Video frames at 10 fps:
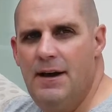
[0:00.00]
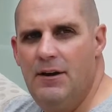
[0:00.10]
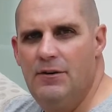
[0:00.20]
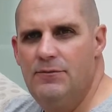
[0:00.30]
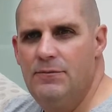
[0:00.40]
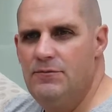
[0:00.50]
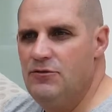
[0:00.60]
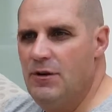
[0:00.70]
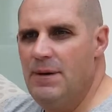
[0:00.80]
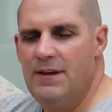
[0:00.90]
and I'll
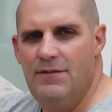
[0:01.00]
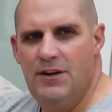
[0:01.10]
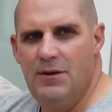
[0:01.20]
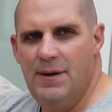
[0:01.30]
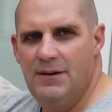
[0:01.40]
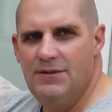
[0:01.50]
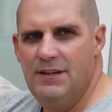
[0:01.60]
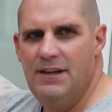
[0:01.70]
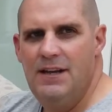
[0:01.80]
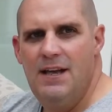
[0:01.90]
try and make a video about
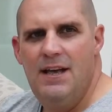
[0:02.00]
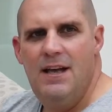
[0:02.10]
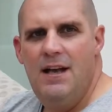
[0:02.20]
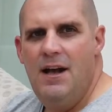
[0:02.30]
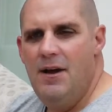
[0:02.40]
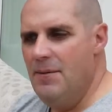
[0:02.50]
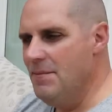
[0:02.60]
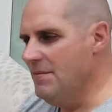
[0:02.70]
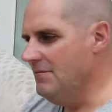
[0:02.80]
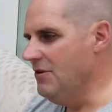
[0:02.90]
it.
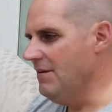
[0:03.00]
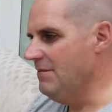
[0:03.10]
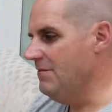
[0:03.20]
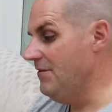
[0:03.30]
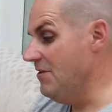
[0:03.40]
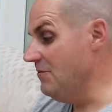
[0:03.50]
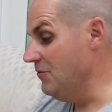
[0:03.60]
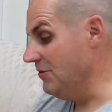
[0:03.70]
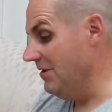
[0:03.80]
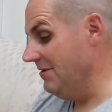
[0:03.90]
Right,
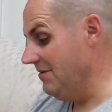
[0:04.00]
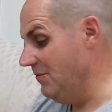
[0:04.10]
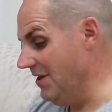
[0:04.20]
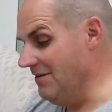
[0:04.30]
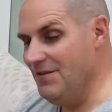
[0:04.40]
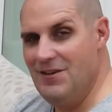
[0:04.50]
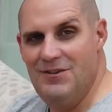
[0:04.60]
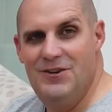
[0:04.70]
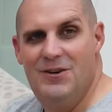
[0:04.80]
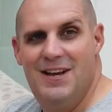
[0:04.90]
without further
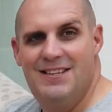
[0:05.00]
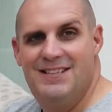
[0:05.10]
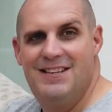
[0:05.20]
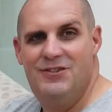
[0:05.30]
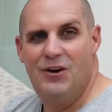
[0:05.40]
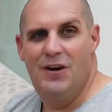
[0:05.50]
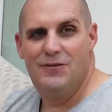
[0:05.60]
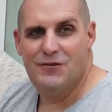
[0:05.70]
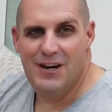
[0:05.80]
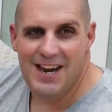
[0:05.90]
ado, let's dive
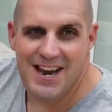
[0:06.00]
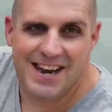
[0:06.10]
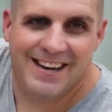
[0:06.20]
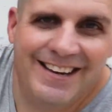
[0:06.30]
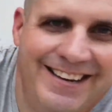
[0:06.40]
straight in.